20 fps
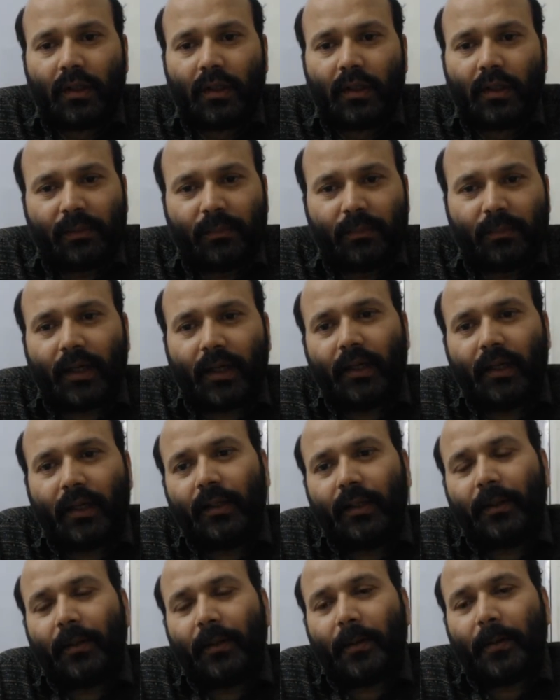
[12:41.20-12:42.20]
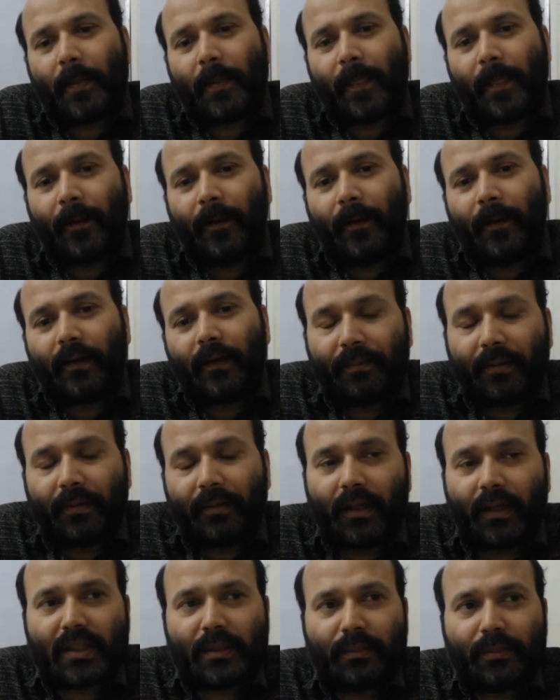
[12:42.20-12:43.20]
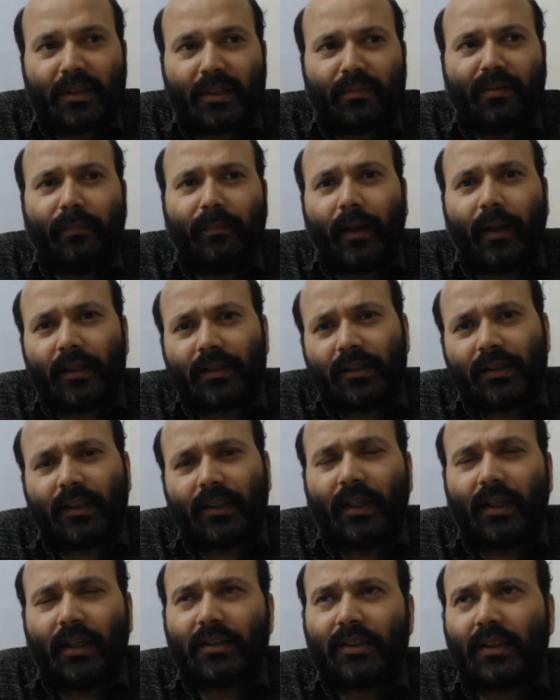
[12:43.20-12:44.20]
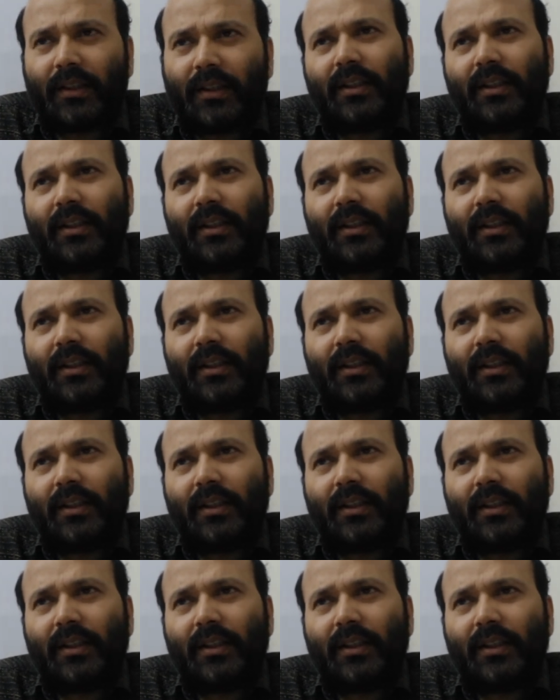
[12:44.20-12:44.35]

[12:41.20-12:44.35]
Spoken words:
Similarly, a difference between magic and religion.